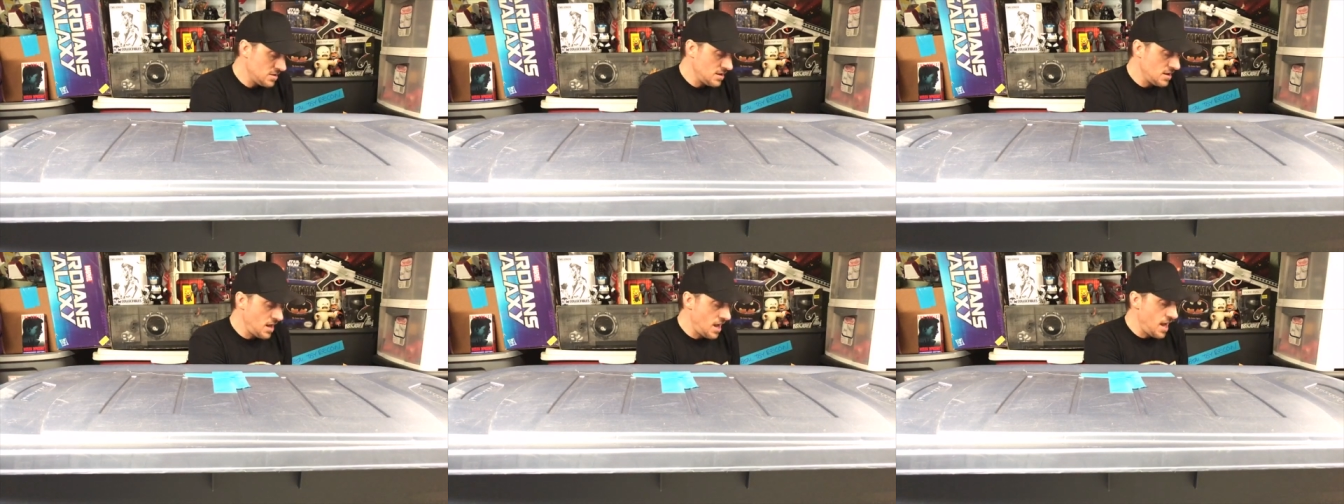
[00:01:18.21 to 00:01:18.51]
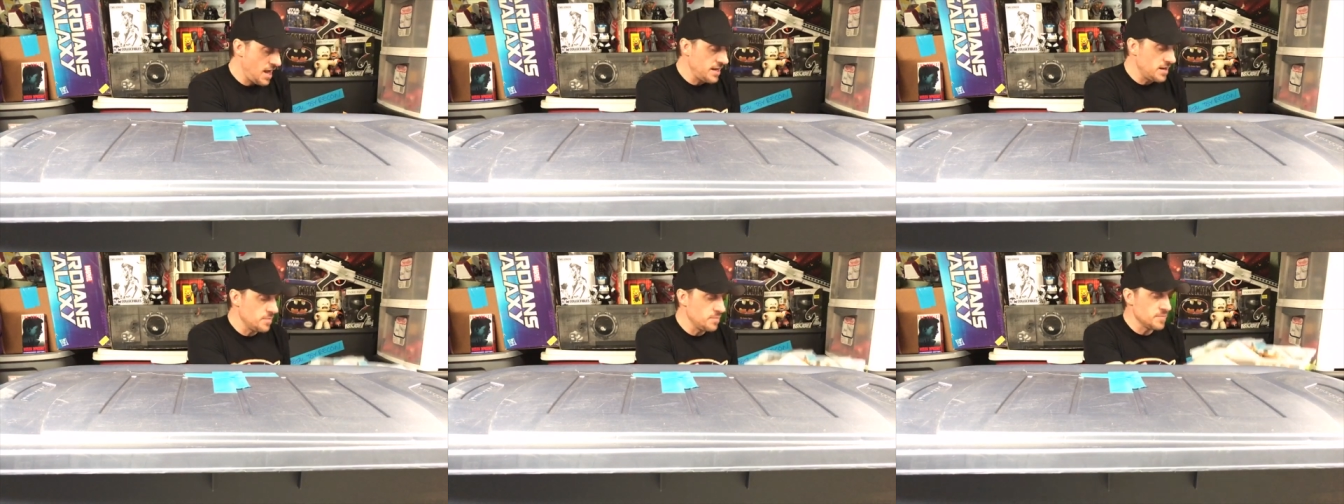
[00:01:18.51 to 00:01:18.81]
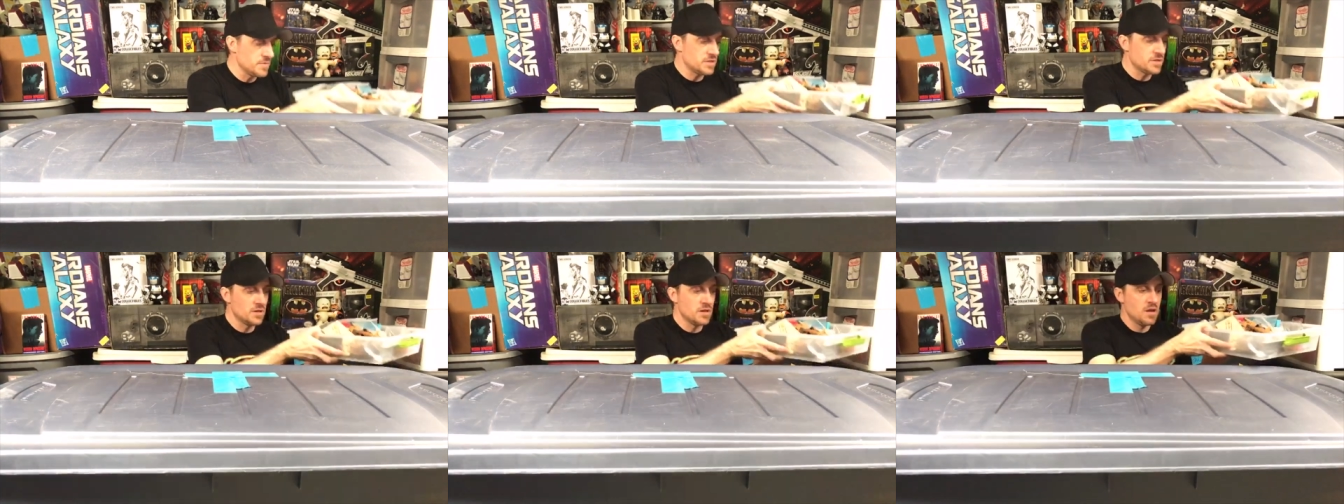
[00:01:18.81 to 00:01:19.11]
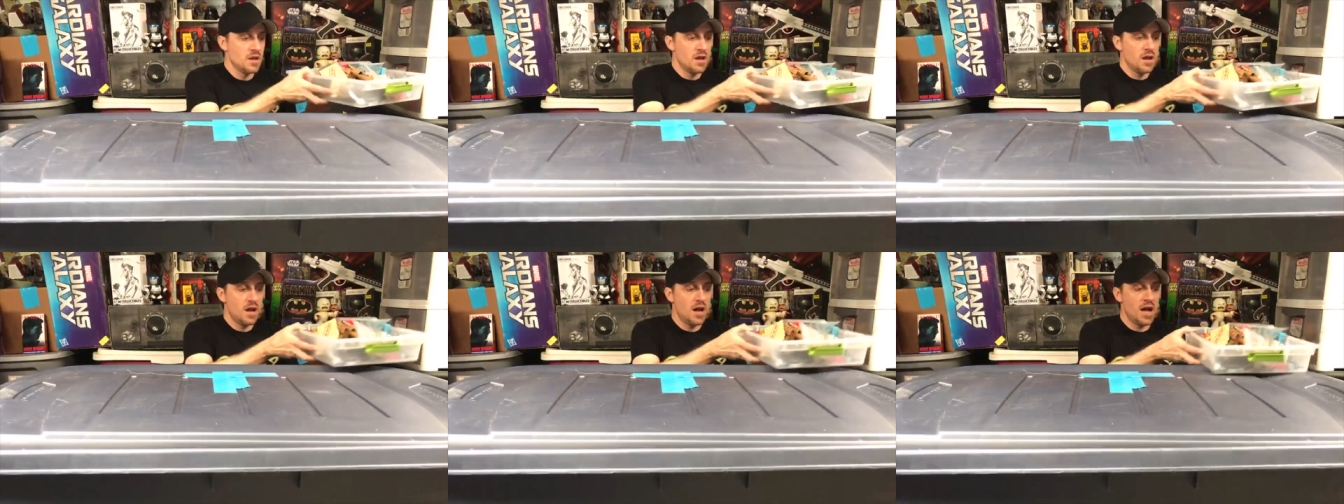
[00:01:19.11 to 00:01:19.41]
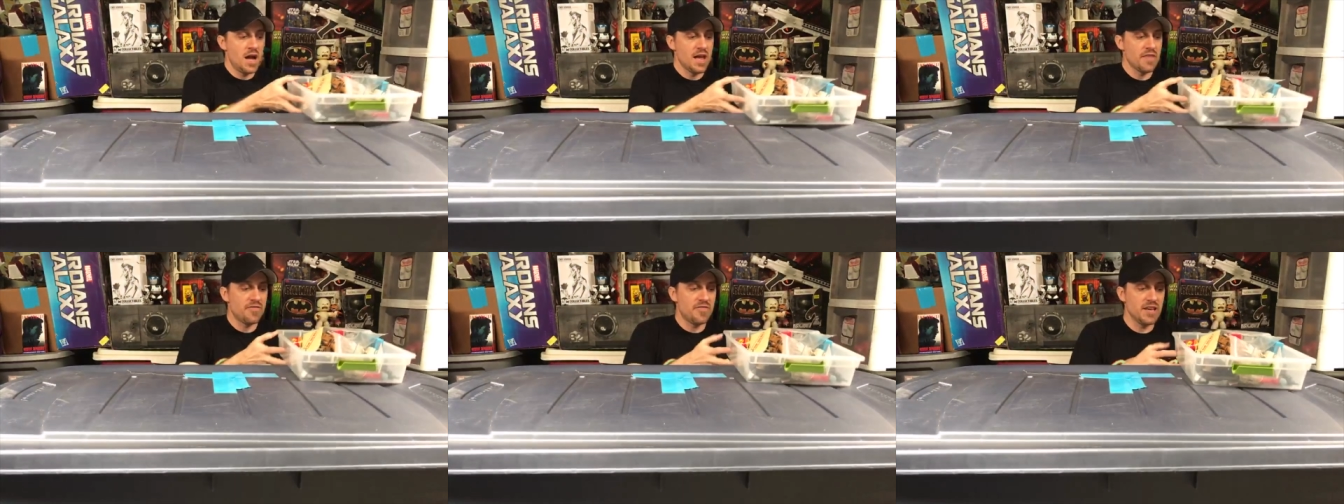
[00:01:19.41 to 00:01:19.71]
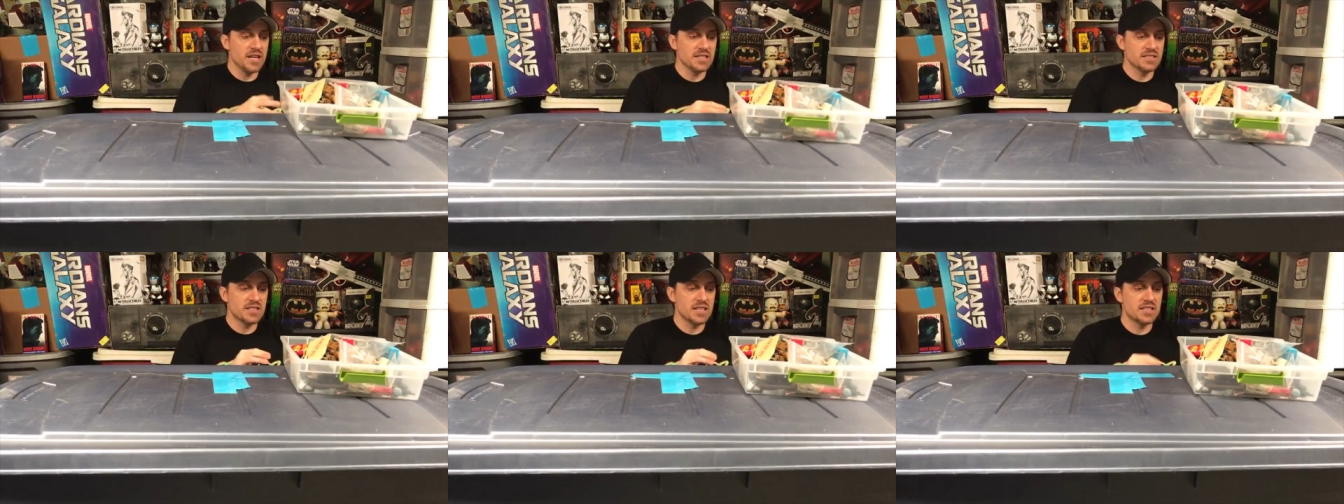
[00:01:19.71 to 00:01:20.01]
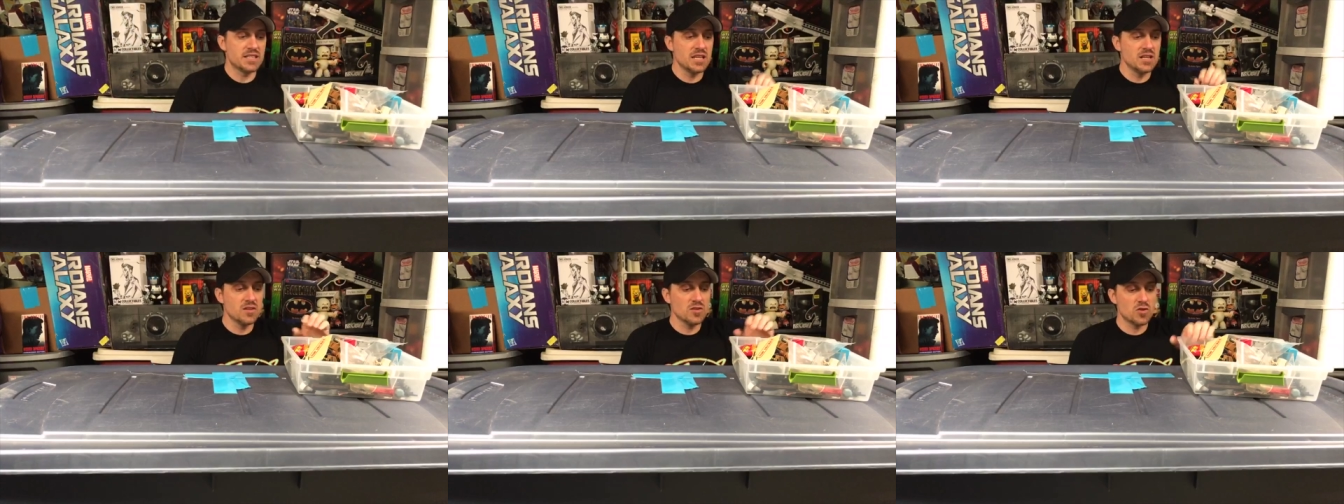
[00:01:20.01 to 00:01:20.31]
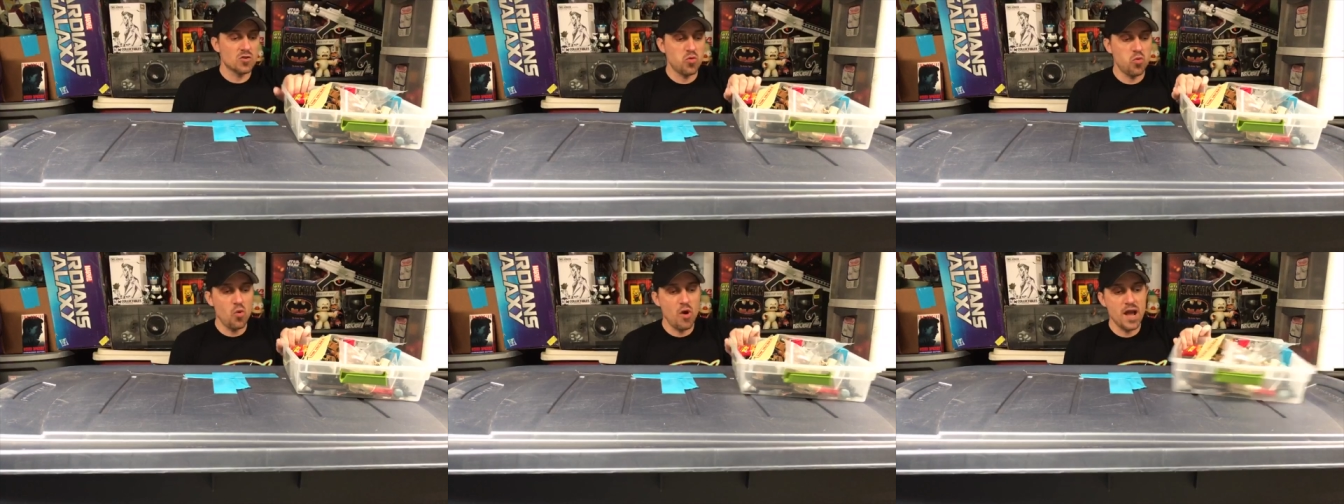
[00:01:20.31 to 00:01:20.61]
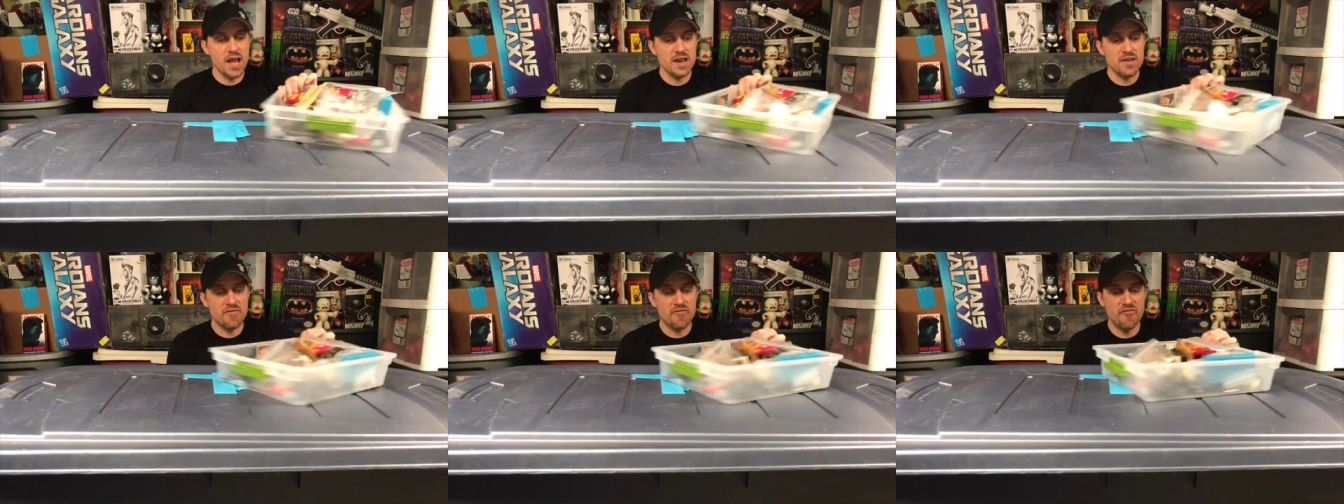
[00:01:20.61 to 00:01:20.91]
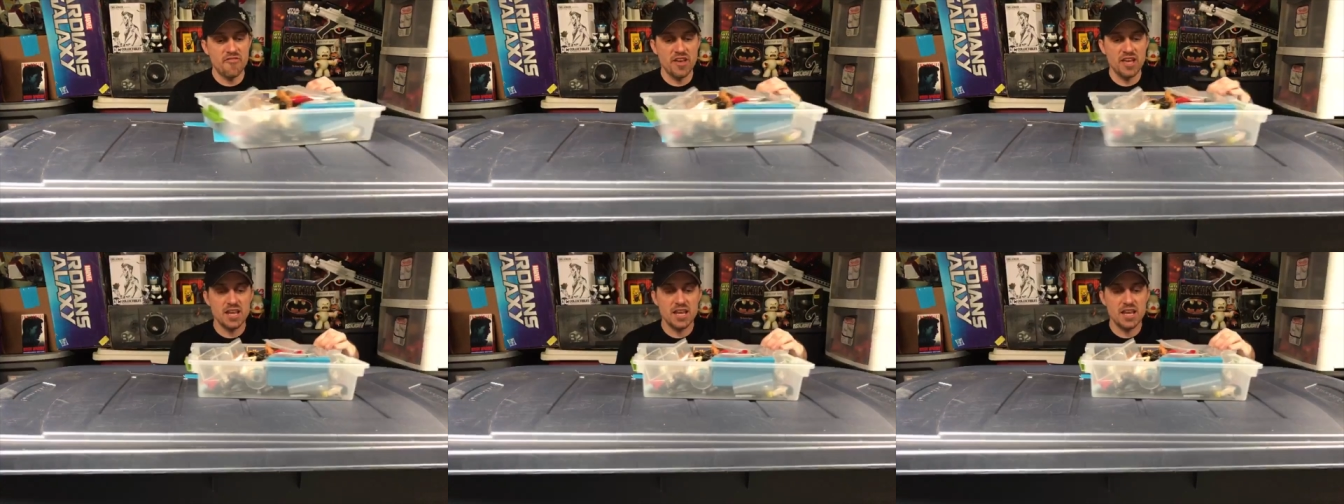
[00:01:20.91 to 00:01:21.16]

items, things that didn't quite fit